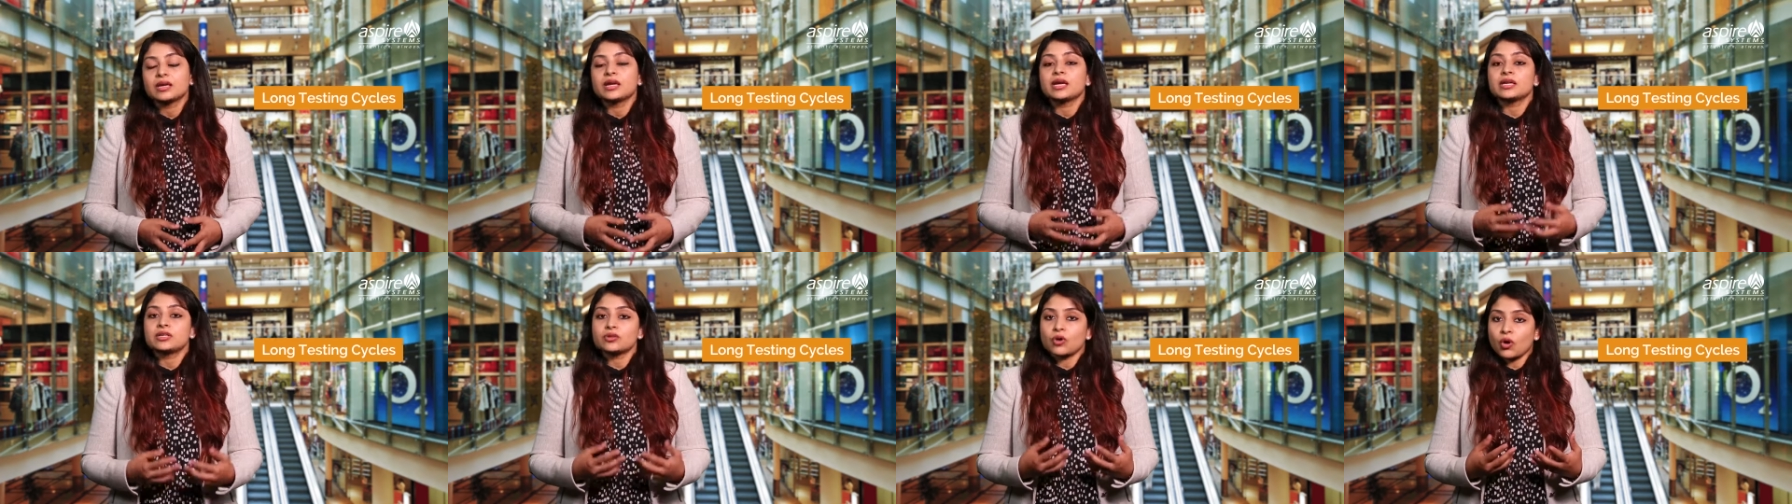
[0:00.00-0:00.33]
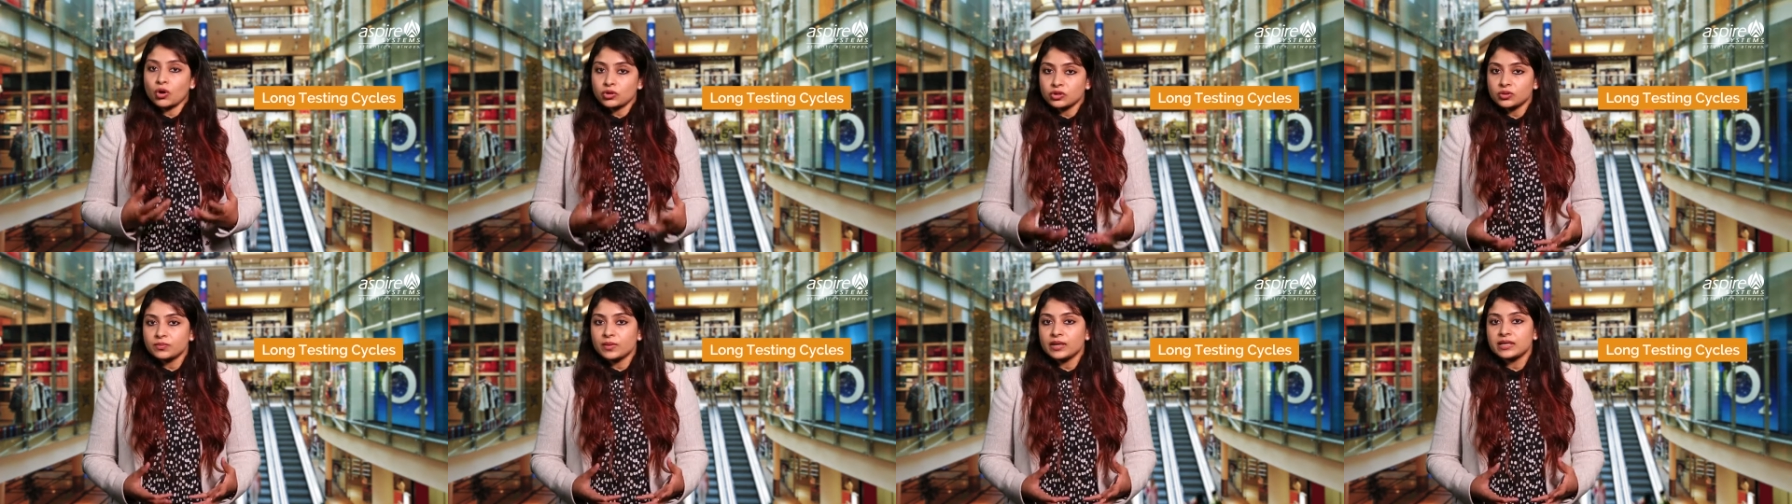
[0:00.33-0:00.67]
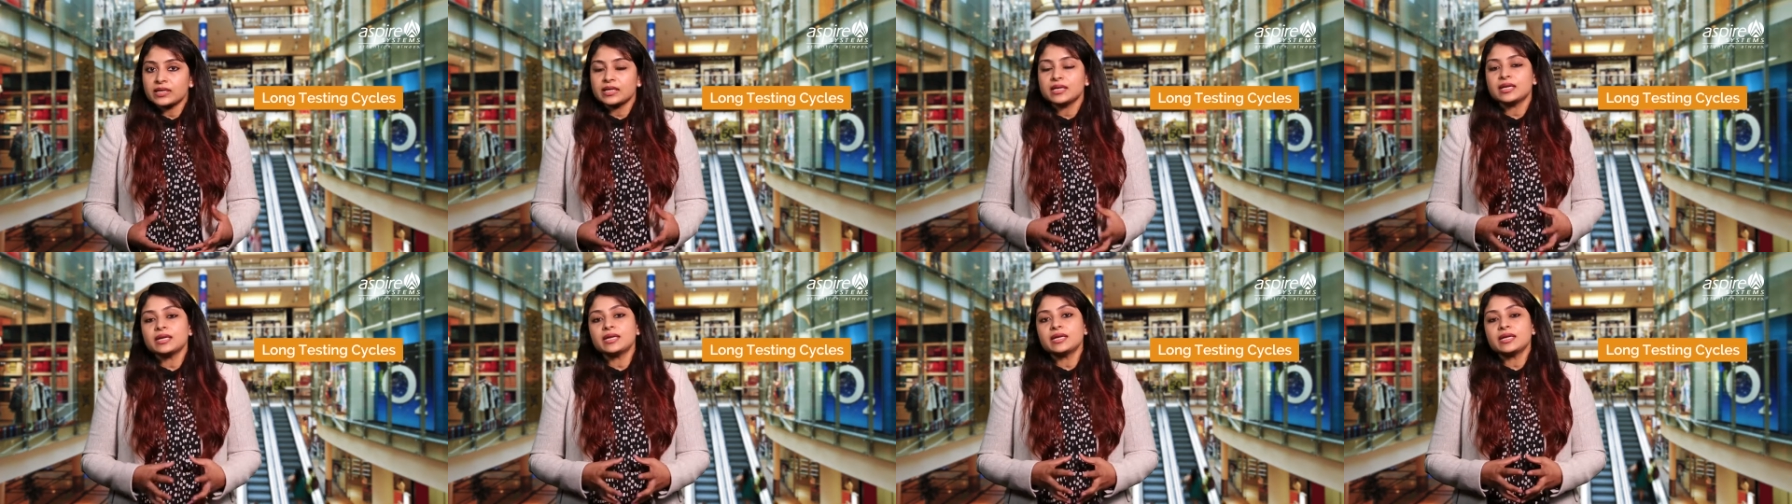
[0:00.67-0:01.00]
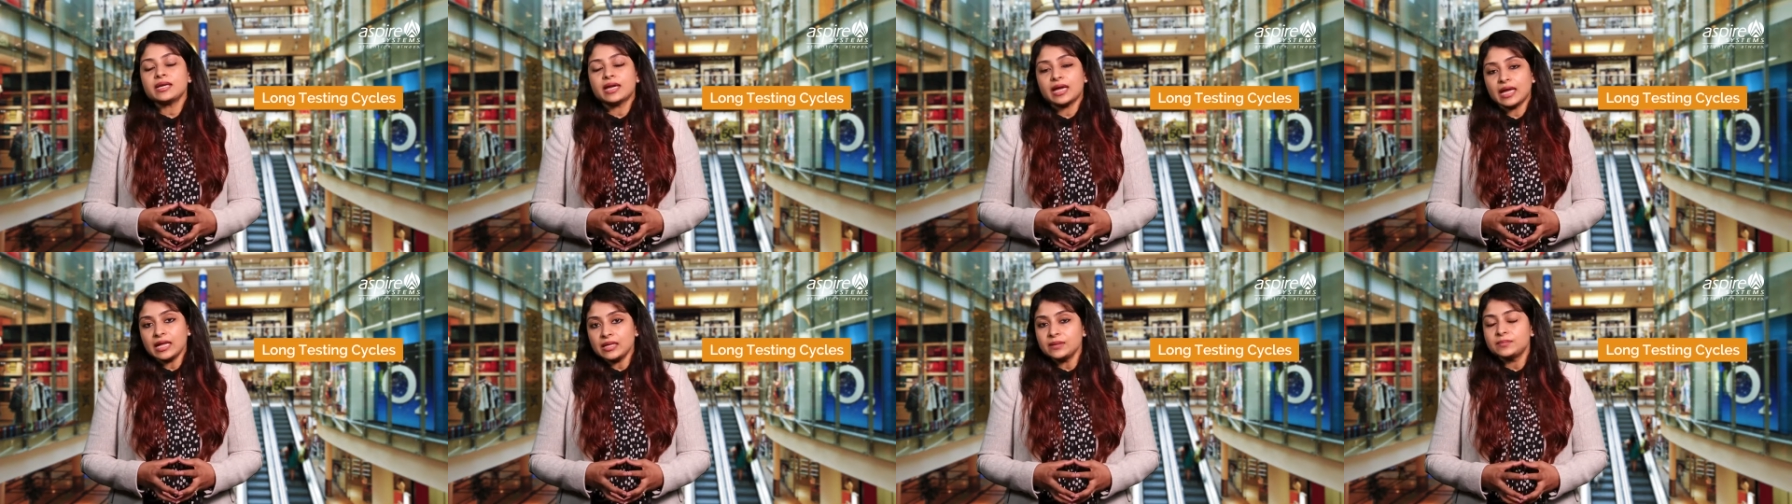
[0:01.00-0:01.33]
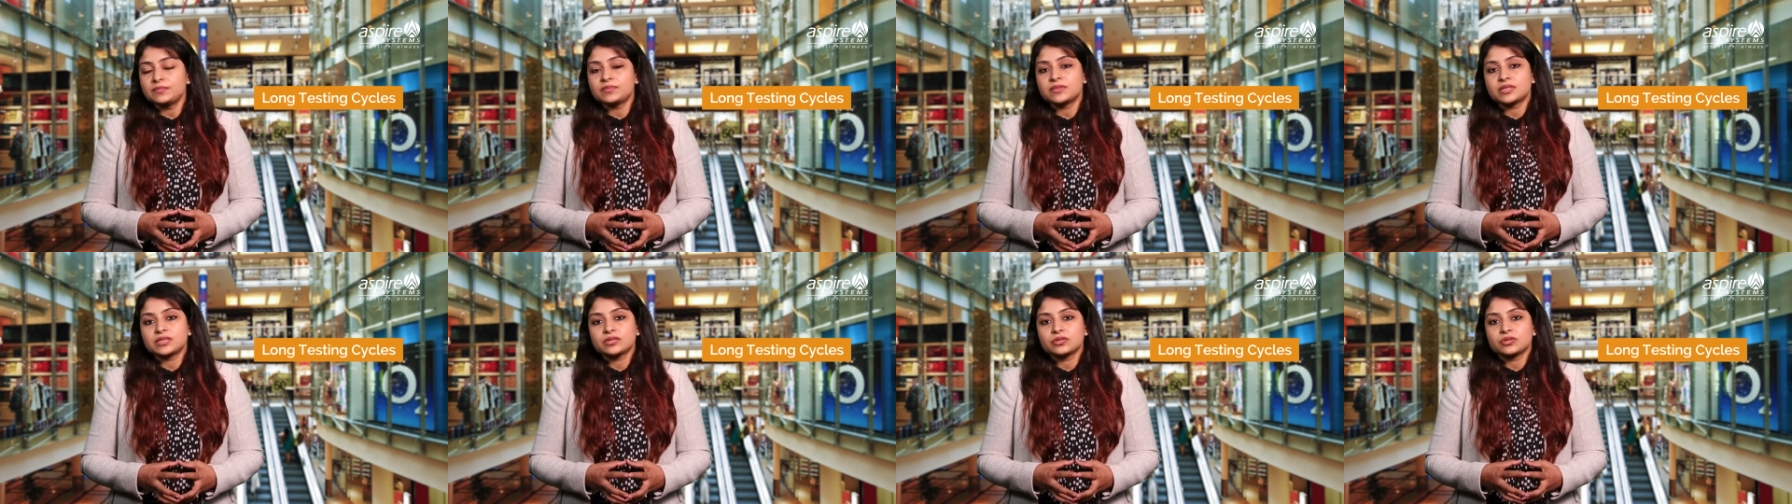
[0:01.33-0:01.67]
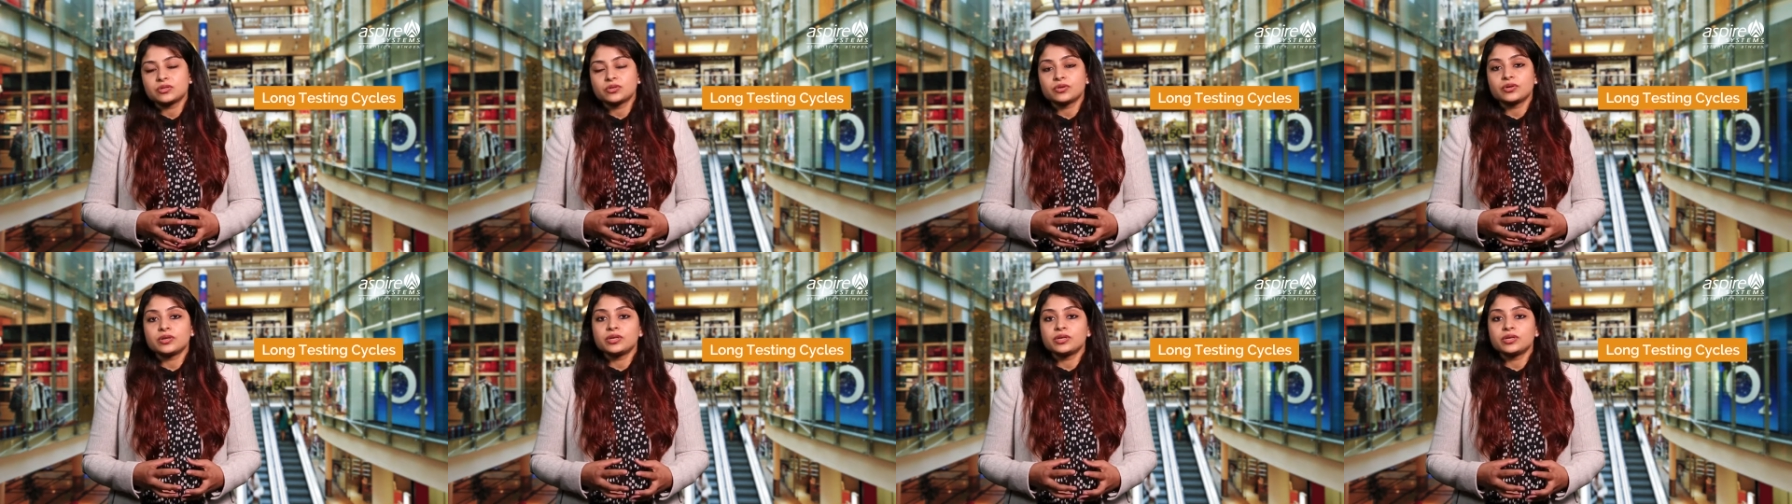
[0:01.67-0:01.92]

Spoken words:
it automatically helps to